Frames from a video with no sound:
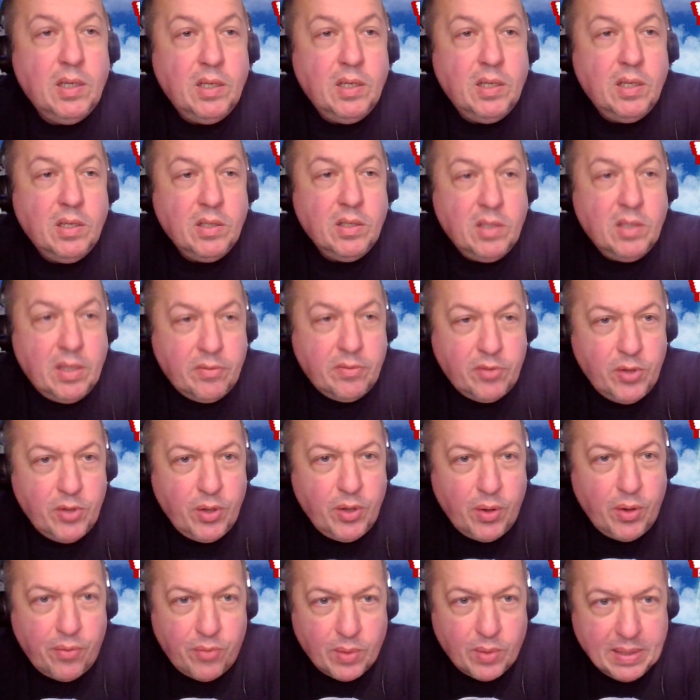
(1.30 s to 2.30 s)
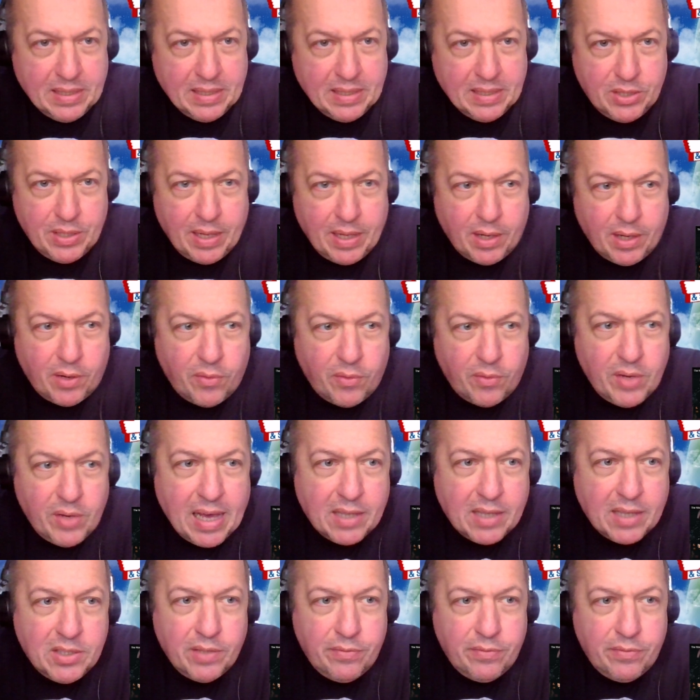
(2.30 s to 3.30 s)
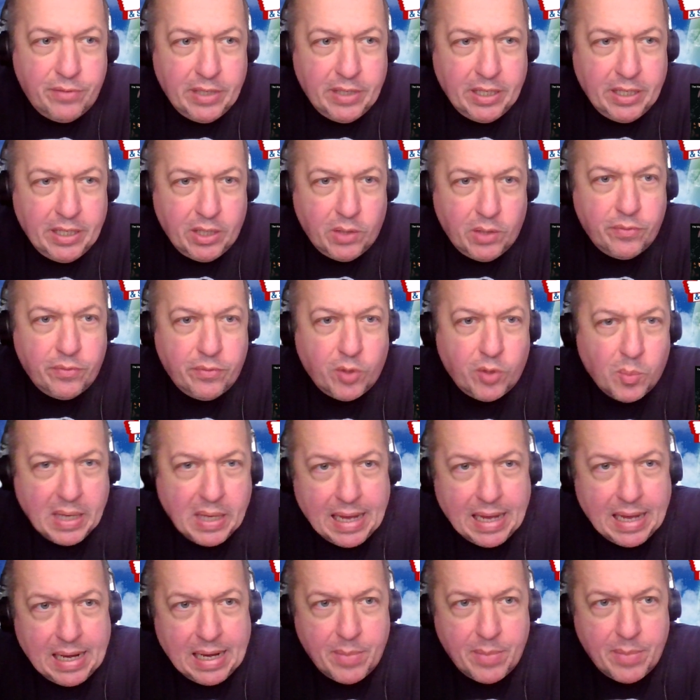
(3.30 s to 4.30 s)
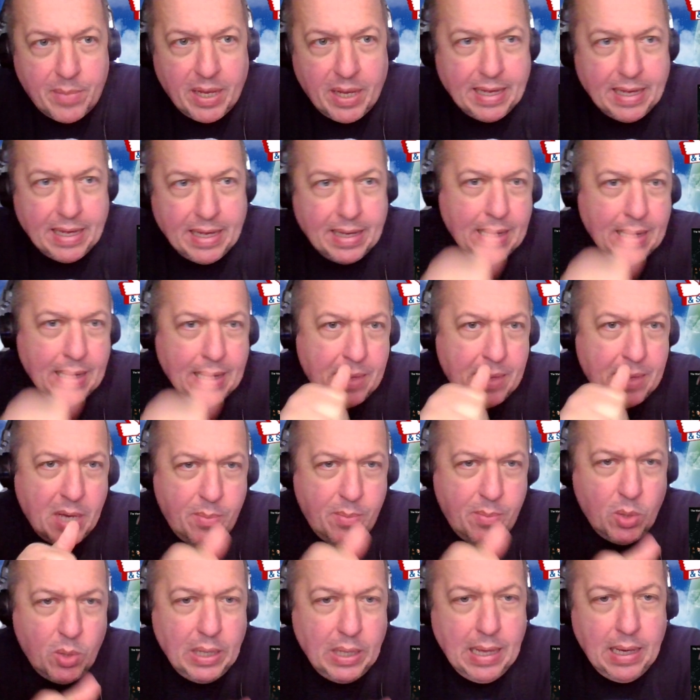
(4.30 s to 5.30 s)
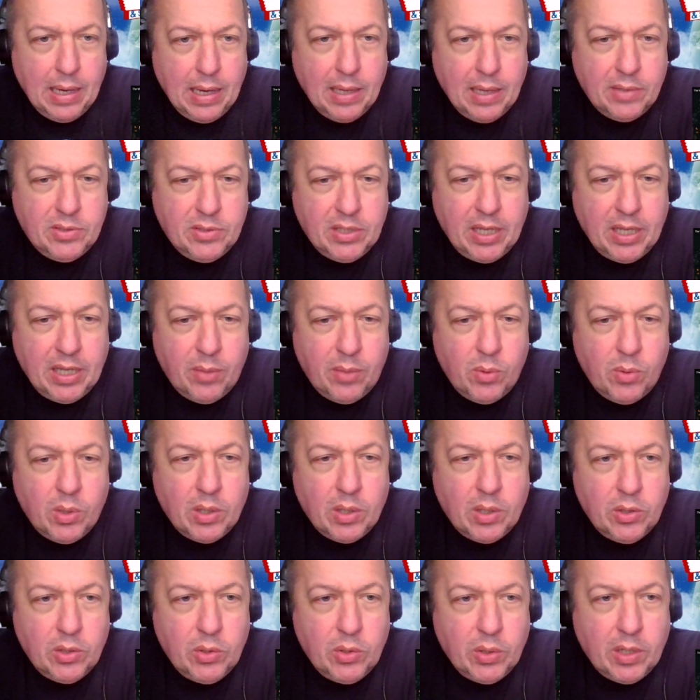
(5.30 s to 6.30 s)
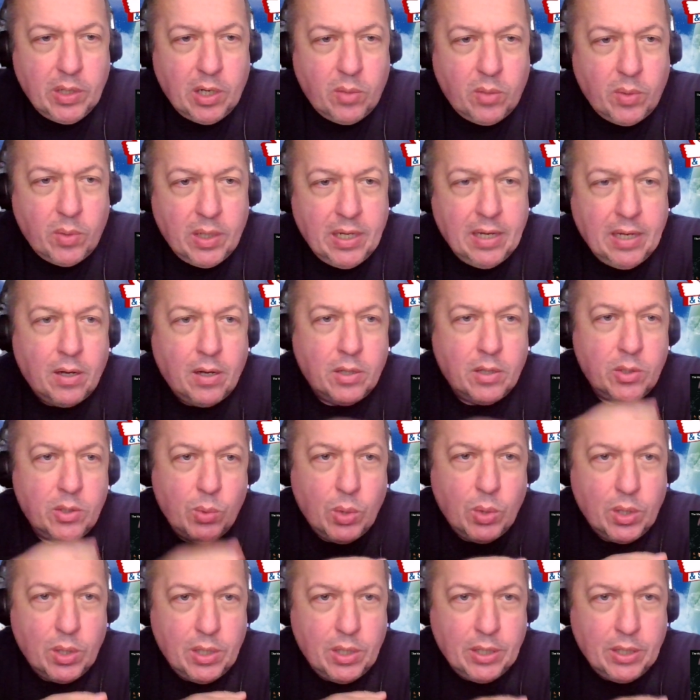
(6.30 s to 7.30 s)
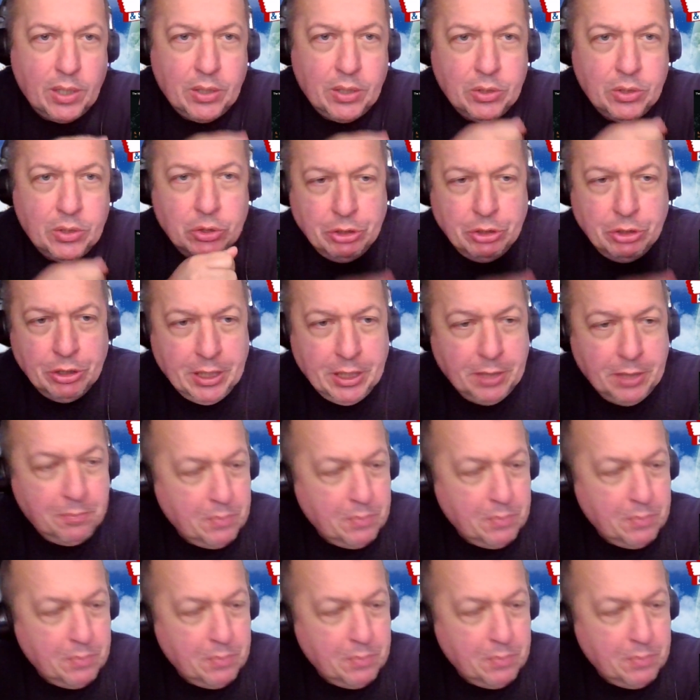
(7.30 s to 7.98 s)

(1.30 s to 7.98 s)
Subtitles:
Good afternoon, everyone. This is another reaction video from RaLei Media. I'm Raymond, and today we're going to do another one in our The Warning journey.